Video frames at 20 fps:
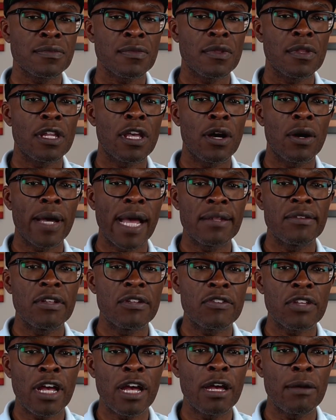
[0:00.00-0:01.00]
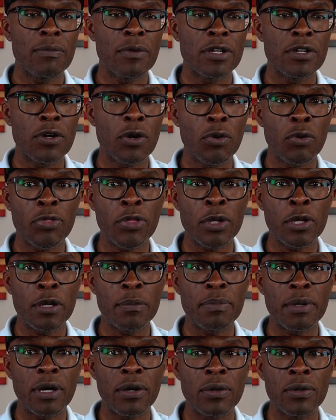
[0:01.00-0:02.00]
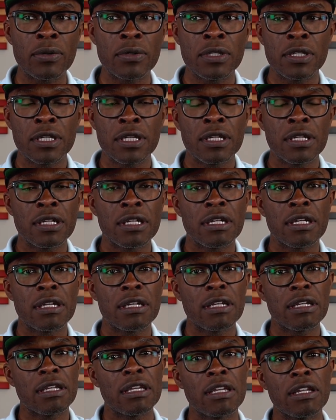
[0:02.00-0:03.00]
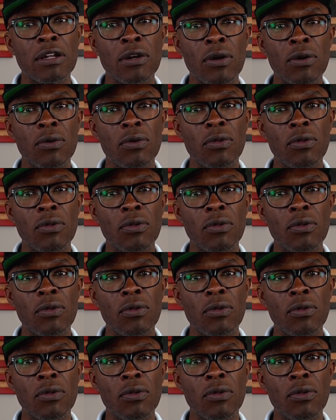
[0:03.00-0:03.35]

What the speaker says: Now, at the time when the whole thing about, you know,